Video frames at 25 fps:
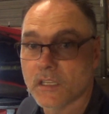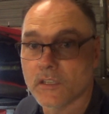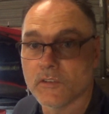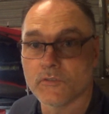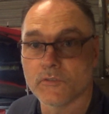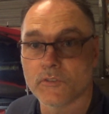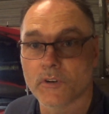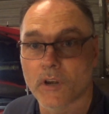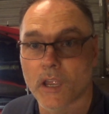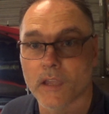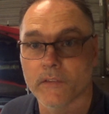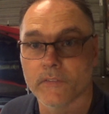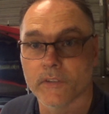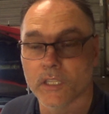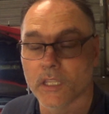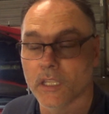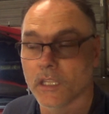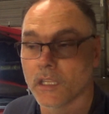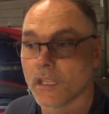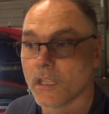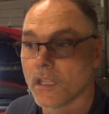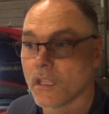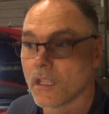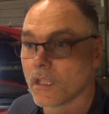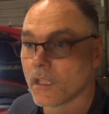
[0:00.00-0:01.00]
continue driving
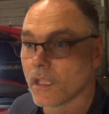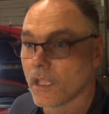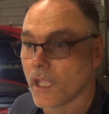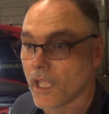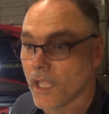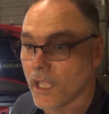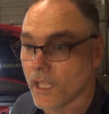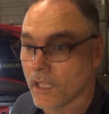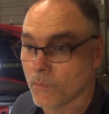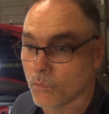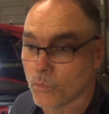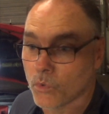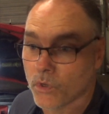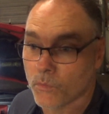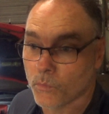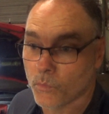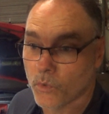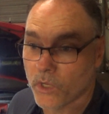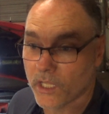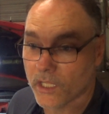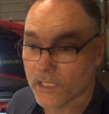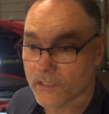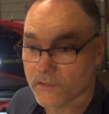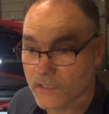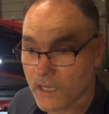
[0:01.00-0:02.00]
it. And when
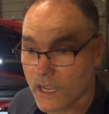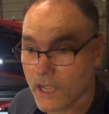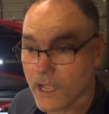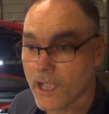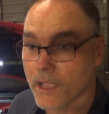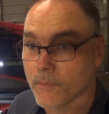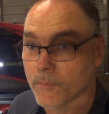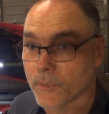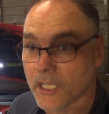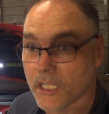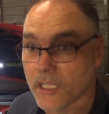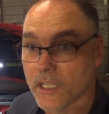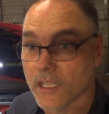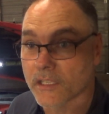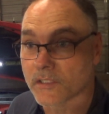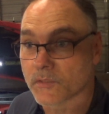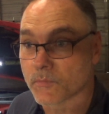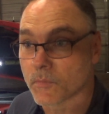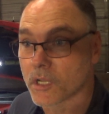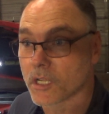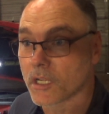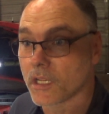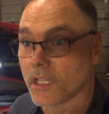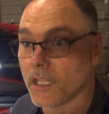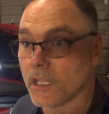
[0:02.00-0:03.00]
we get time and he
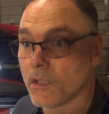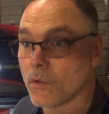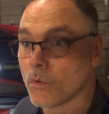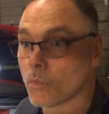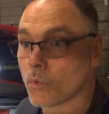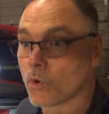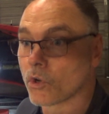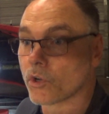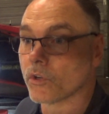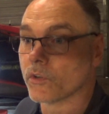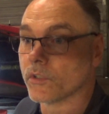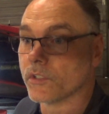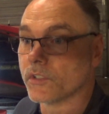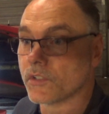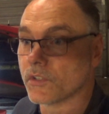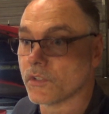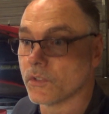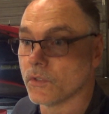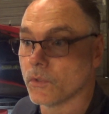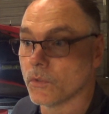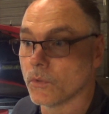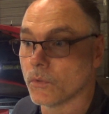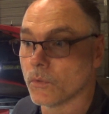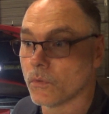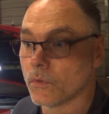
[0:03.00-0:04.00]
has money, we're going
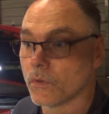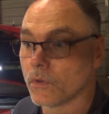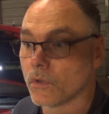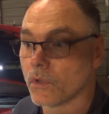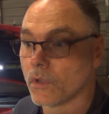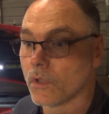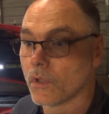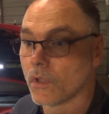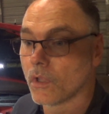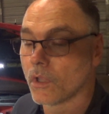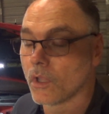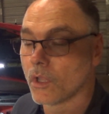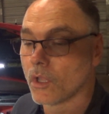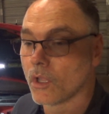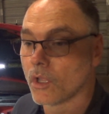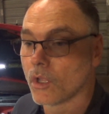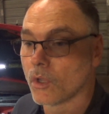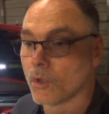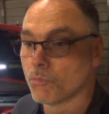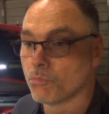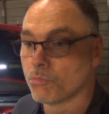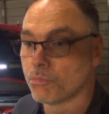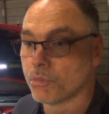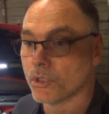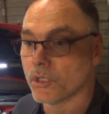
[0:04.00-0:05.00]
to
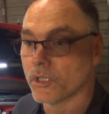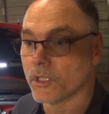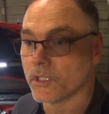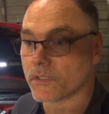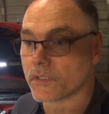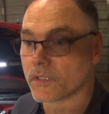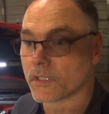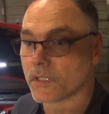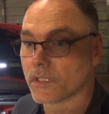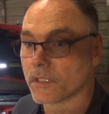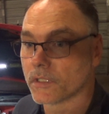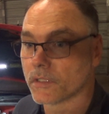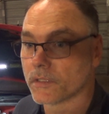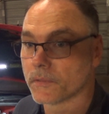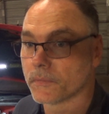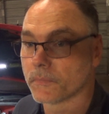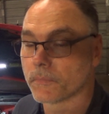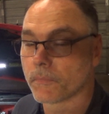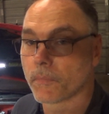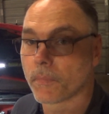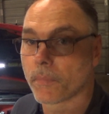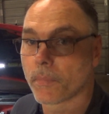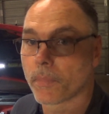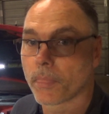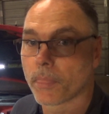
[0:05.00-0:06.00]
put,
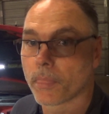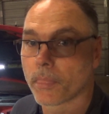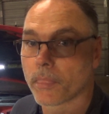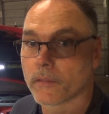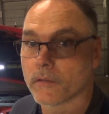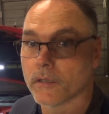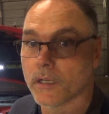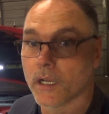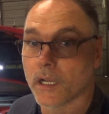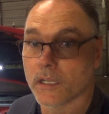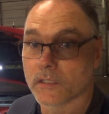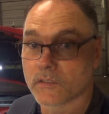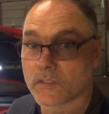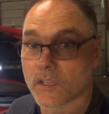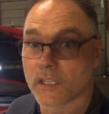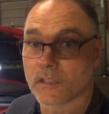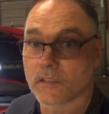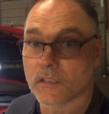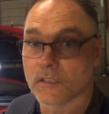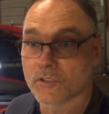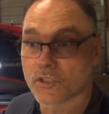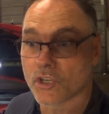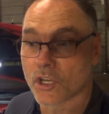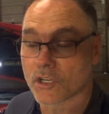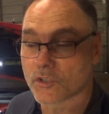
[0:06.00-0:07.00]
uh,
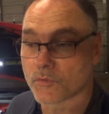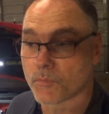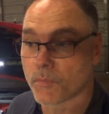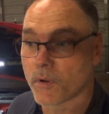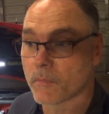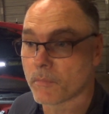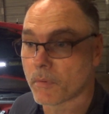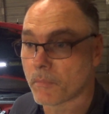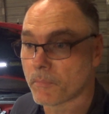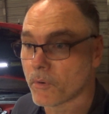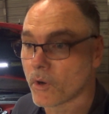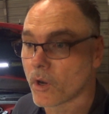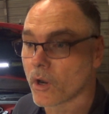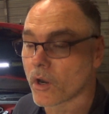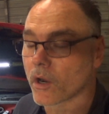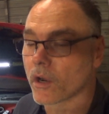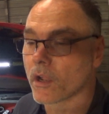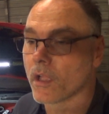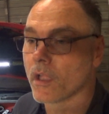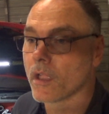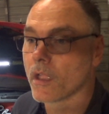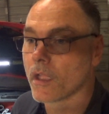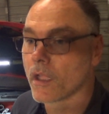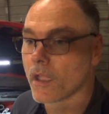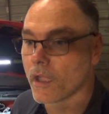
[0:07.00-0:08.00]
take the injection pump apart.
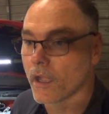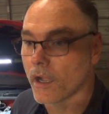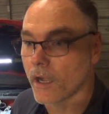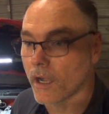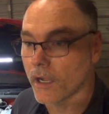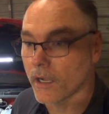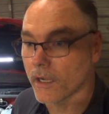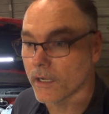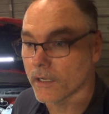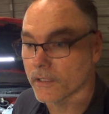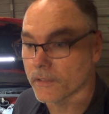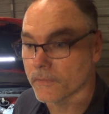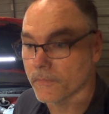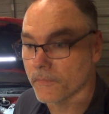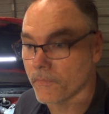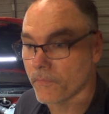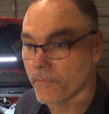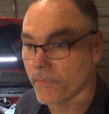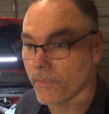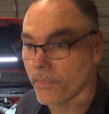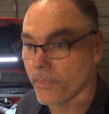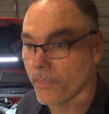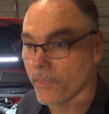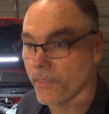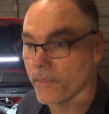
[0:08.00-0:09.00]
Uh,
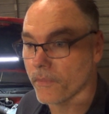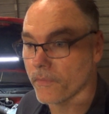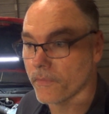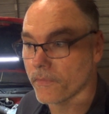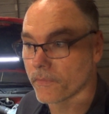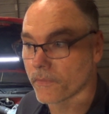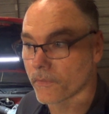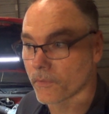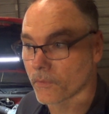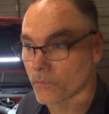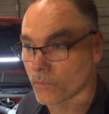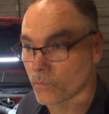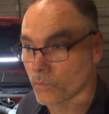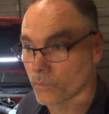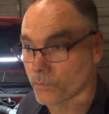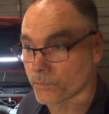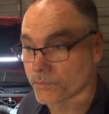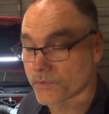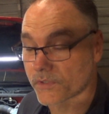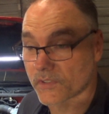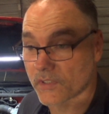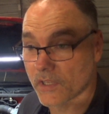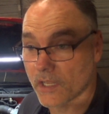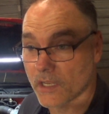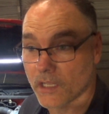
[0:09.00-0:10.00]

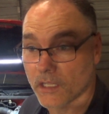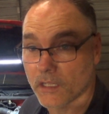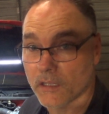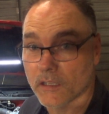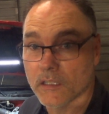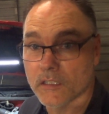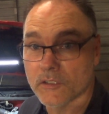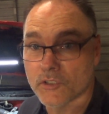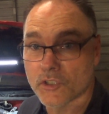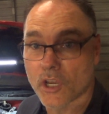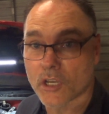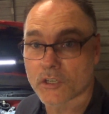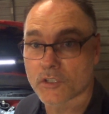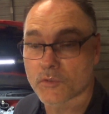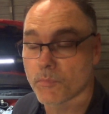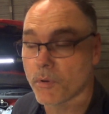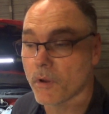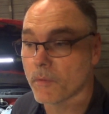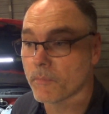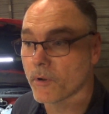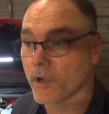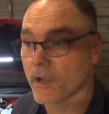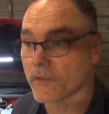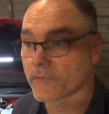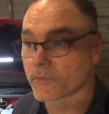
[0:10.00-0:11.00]
sending the injection
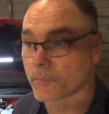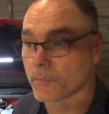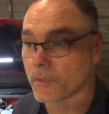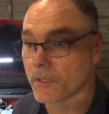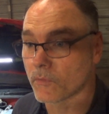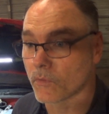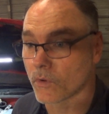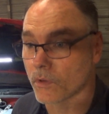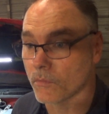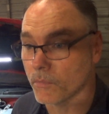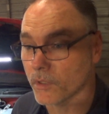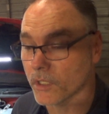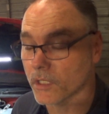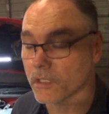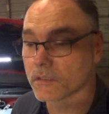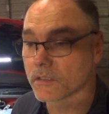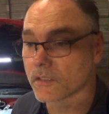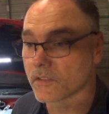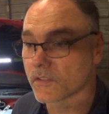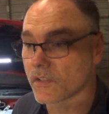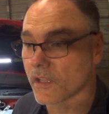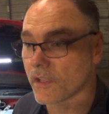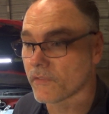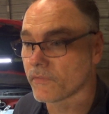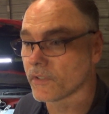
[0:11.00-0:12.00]
pump off to be rebuilt is